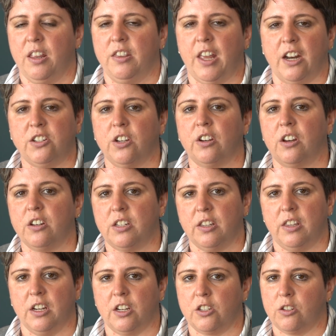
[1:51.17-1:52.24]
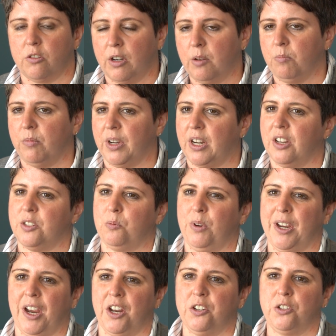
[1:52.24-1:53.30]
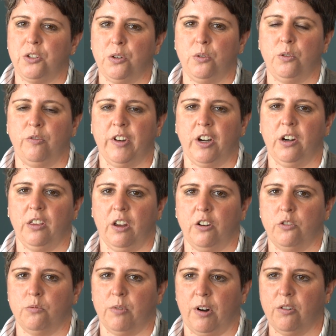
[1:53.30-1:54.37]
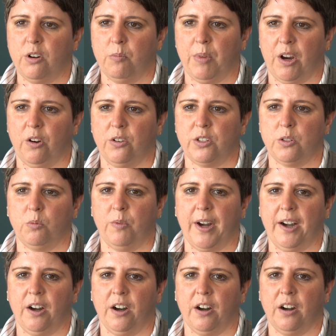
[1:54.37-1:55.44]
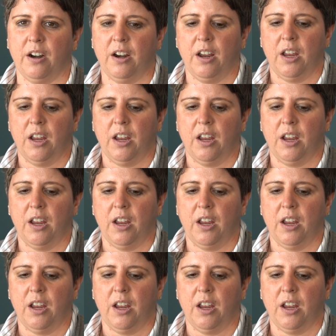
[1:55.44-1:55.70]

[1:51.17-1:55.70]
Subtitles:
That took it to the extreme because we had two very large roundabouts where